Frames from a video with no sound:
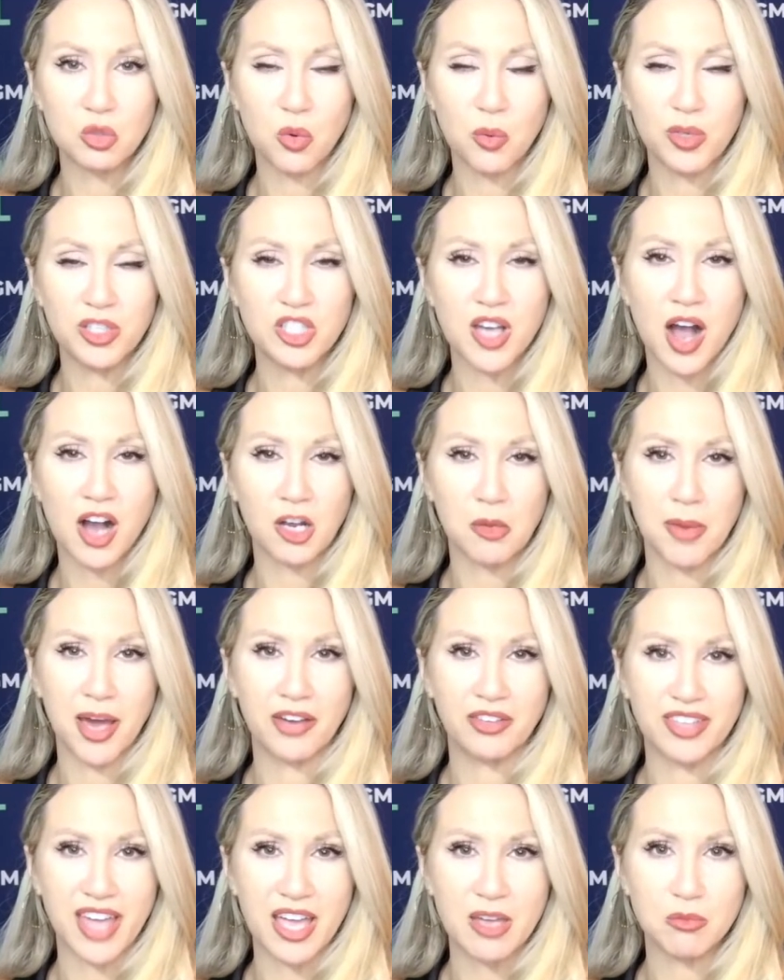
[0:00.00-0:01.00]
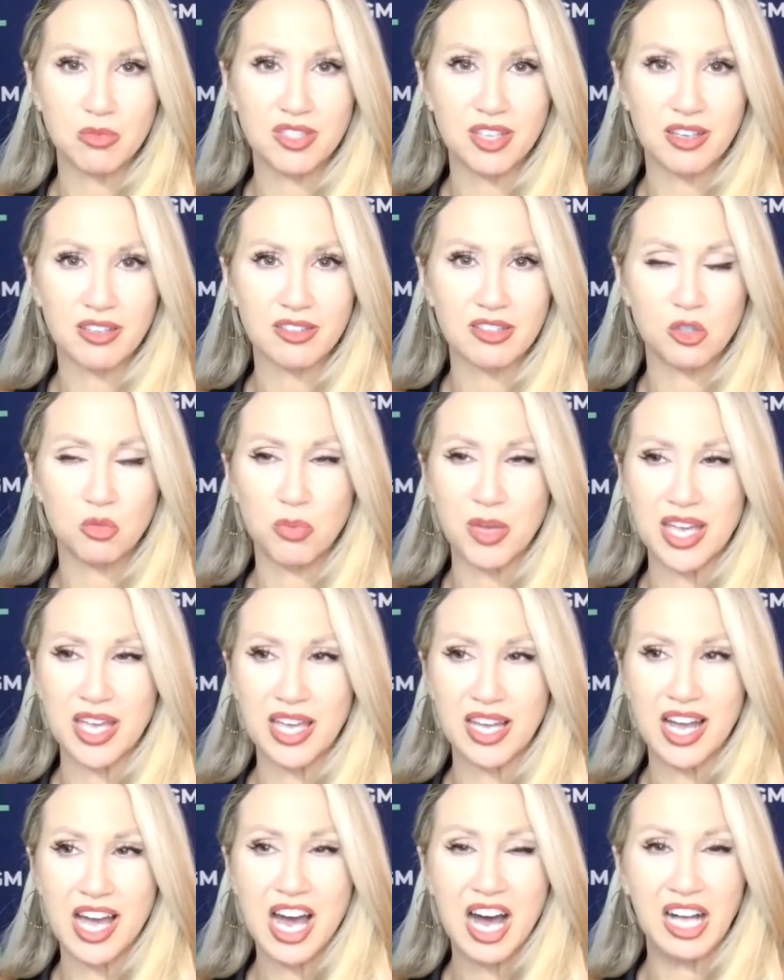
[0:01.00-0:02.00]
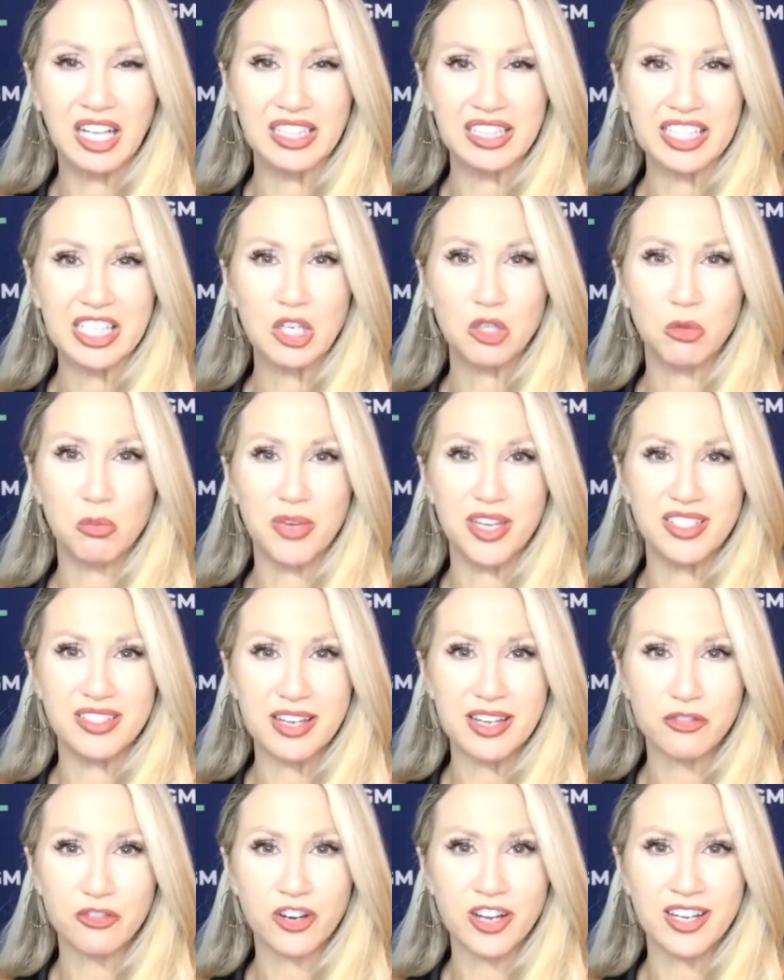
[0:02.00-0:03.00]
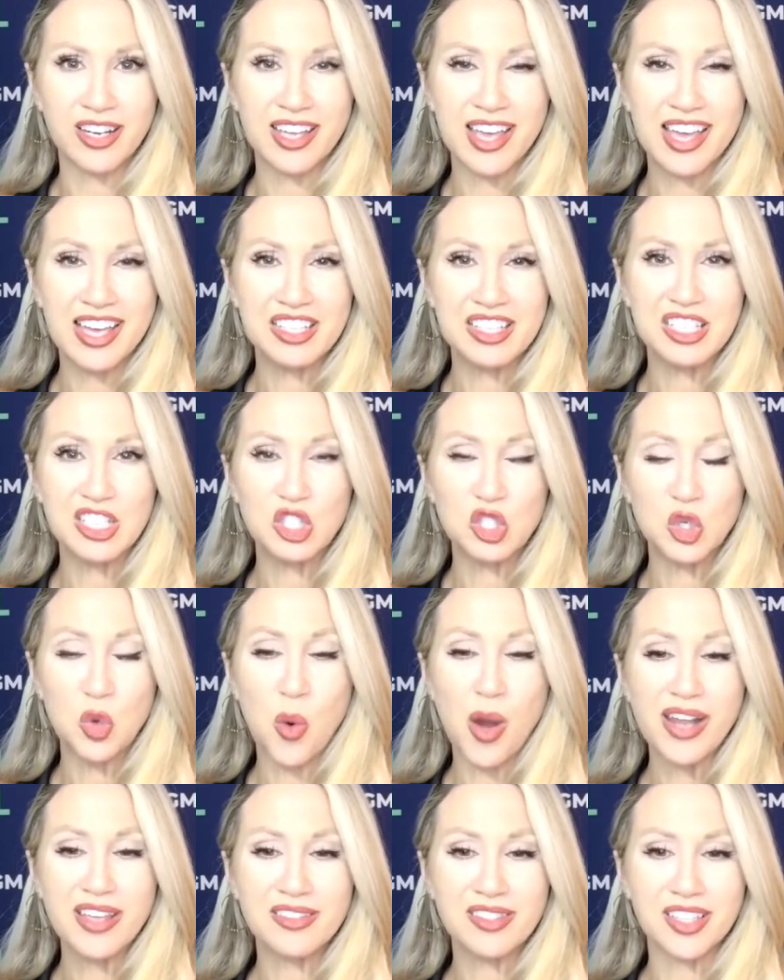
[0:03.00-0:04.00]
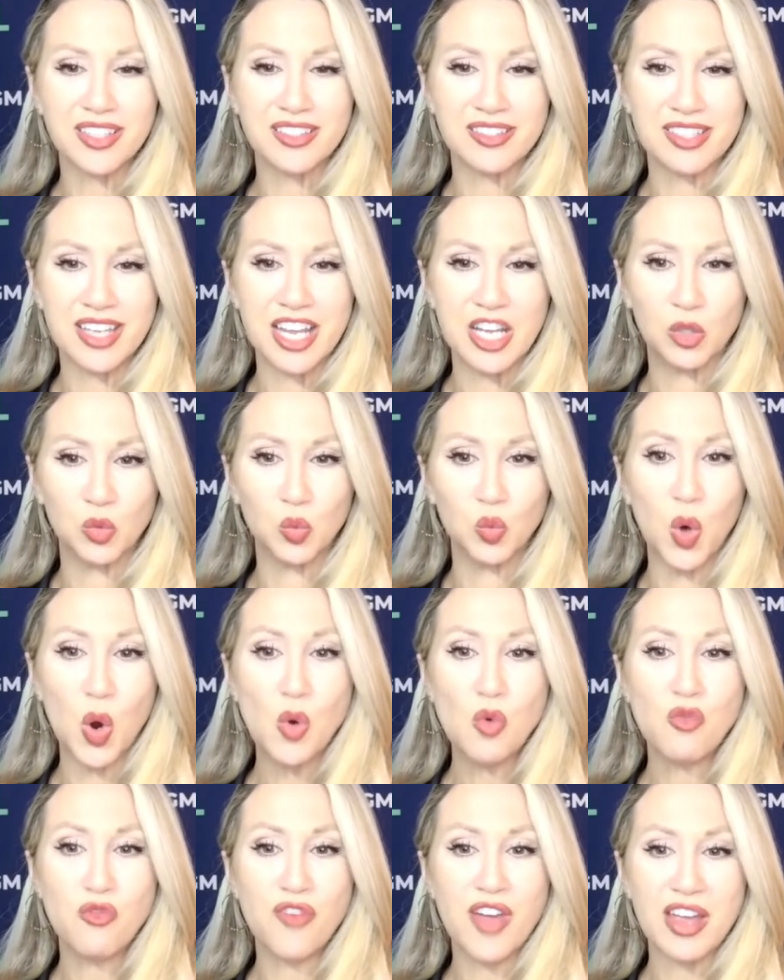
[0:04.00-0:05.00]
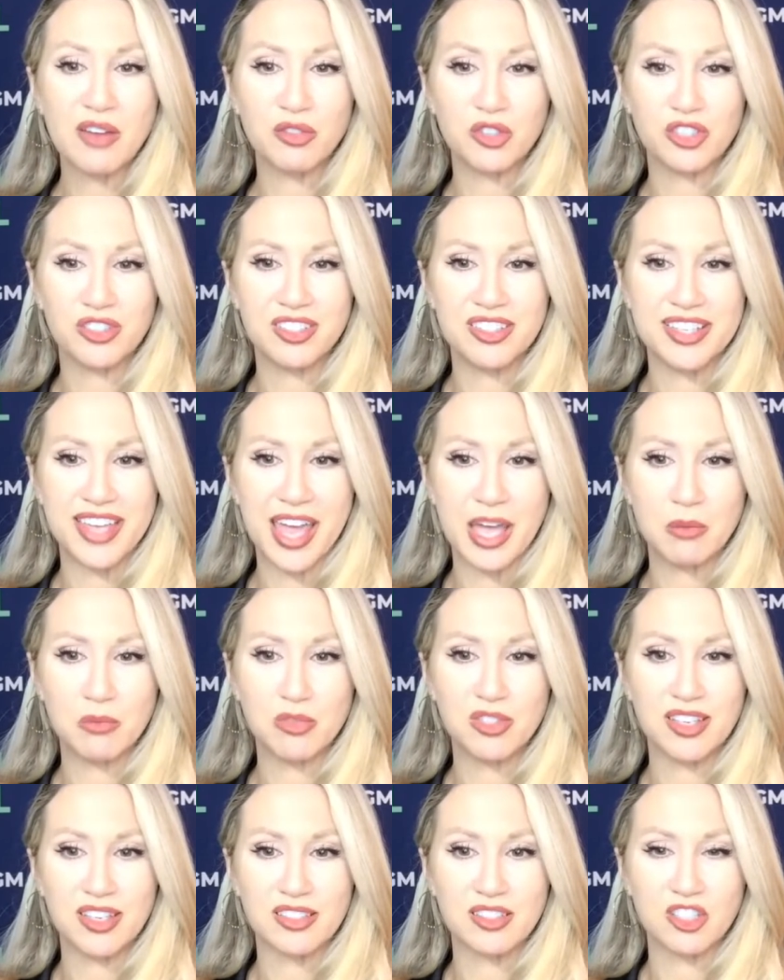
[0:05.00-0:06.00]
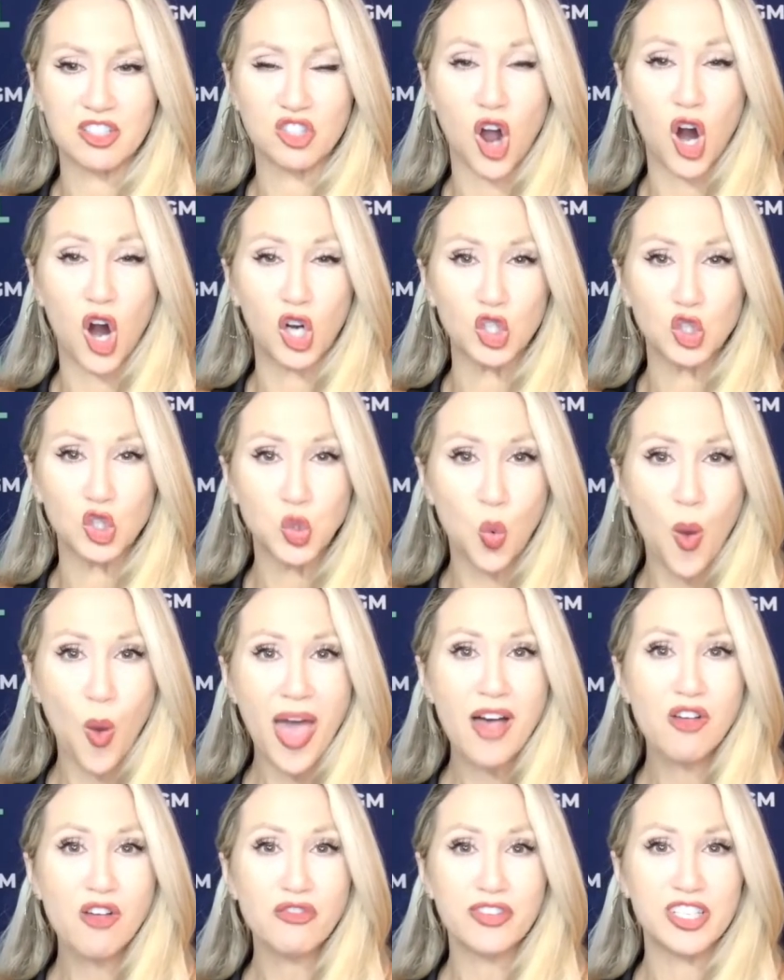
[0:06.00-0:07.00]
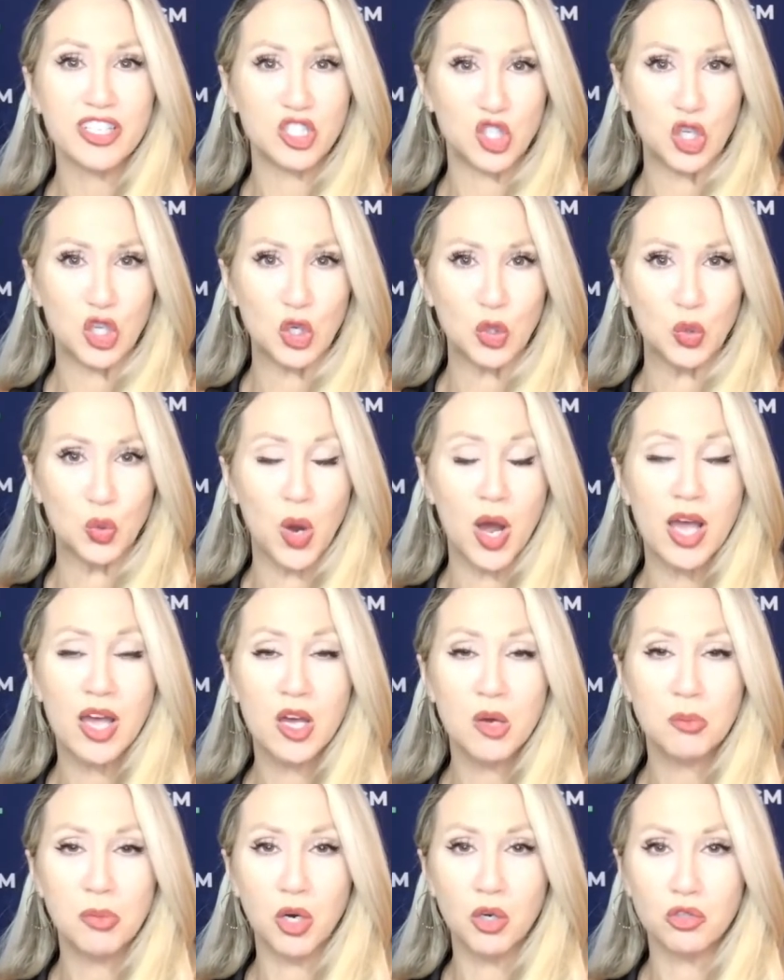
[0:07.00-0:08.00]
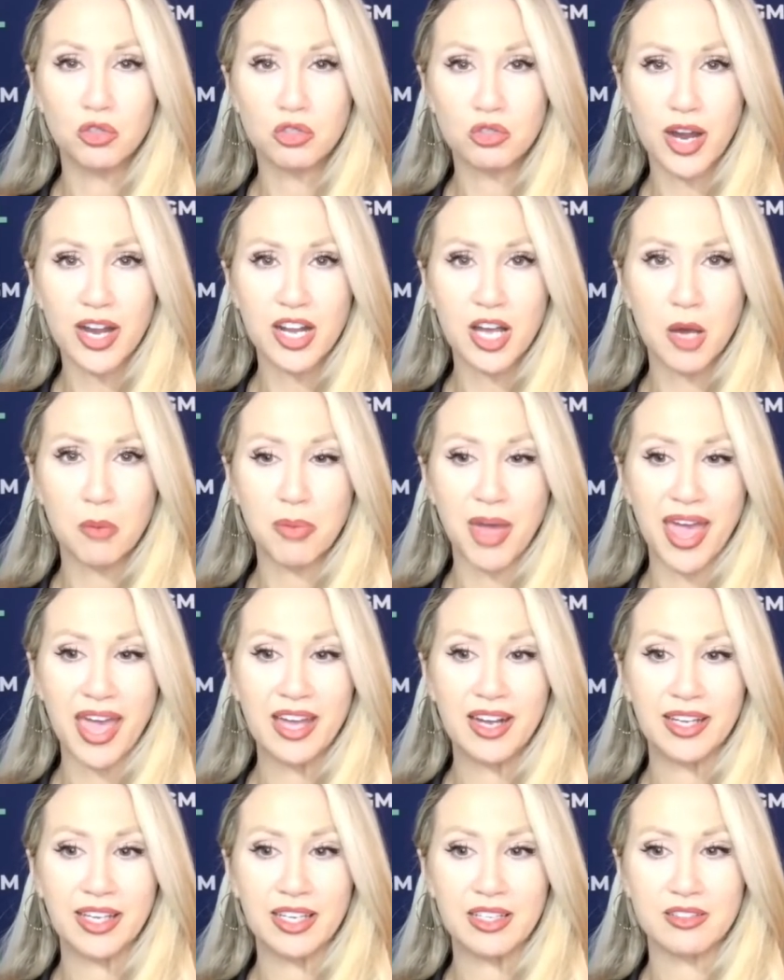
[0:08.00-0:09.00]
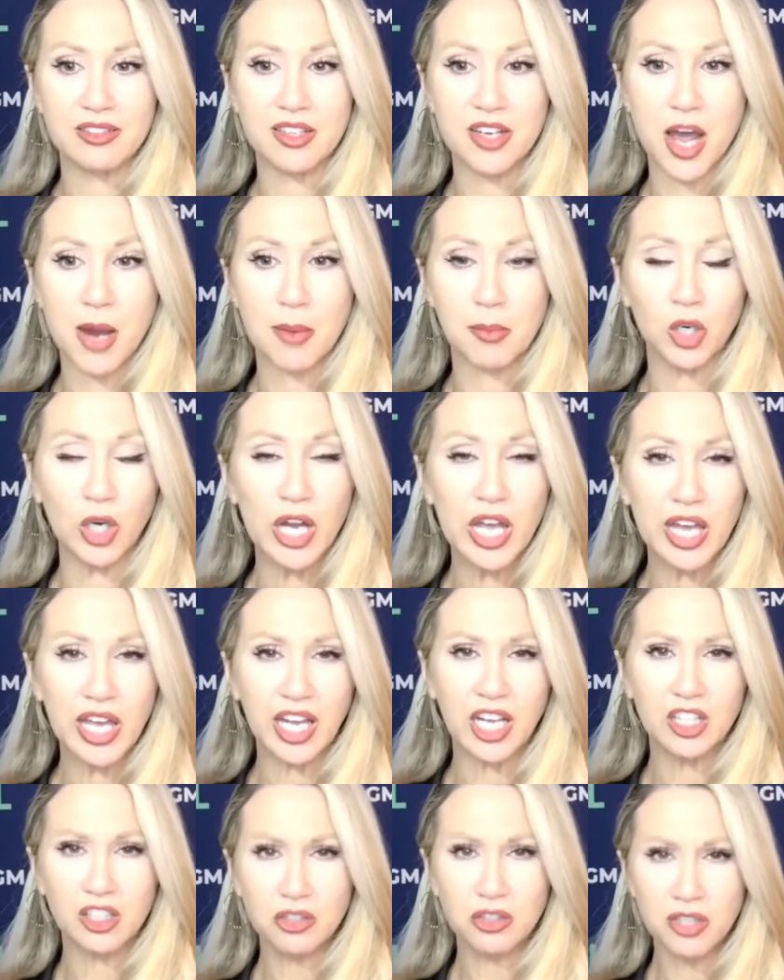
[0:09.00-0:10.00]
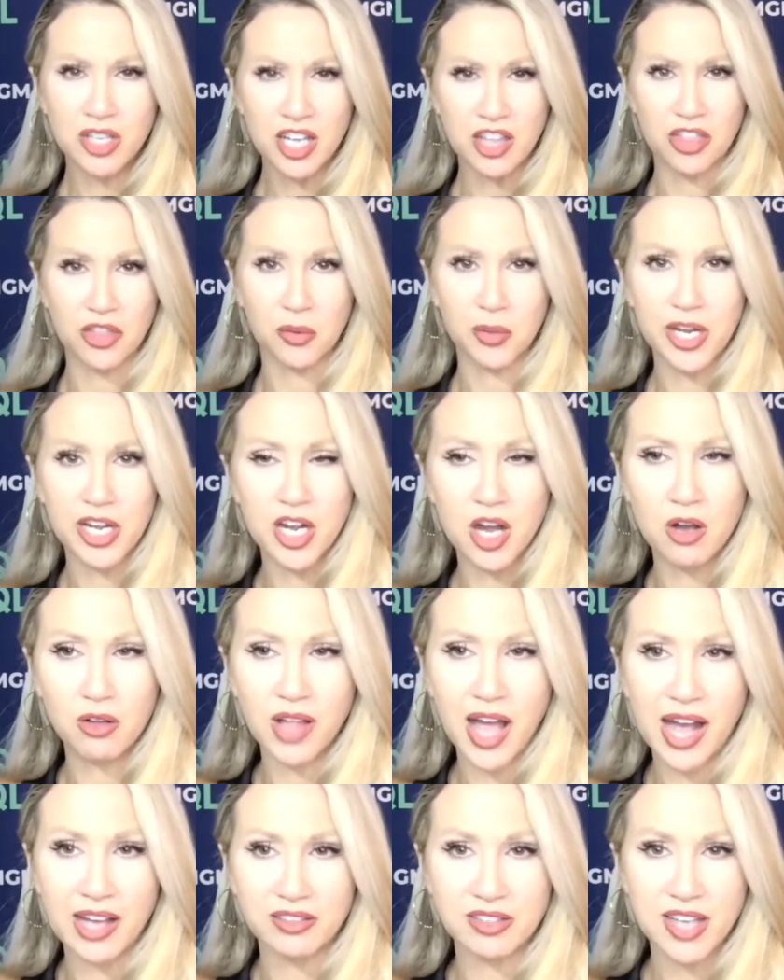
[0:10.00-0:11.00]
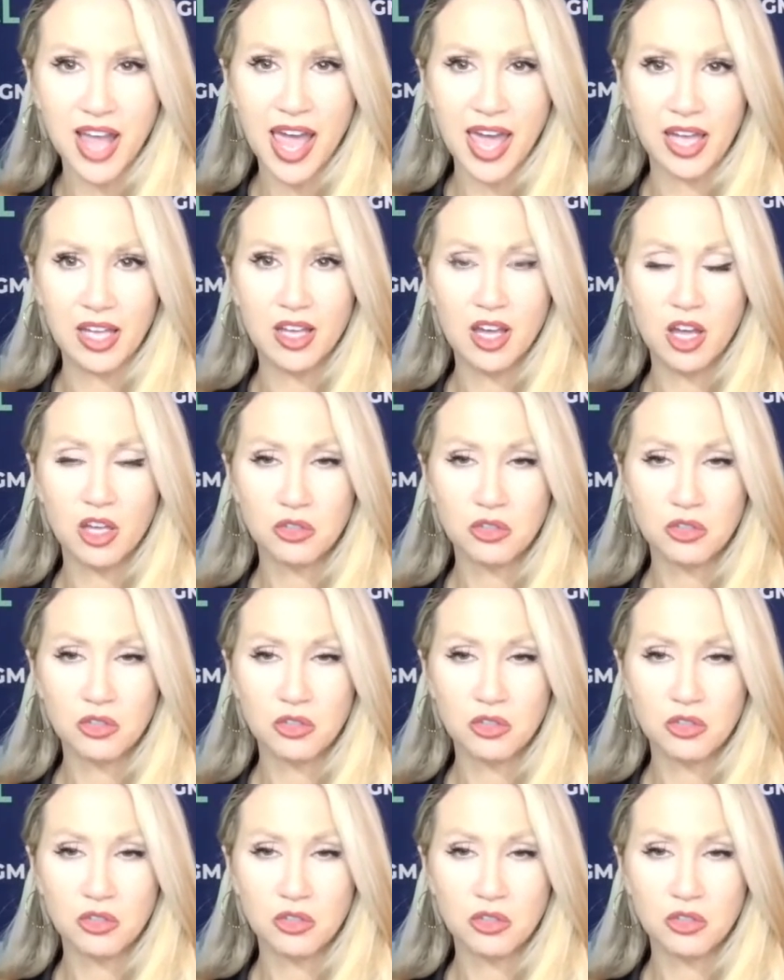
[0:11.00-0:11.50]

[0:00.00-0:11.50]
we talk about game sixes being a little bit different, since 2016, road favorites in game sixes are 12 and 2, both straight up and against the number, including 3 and 0 last night.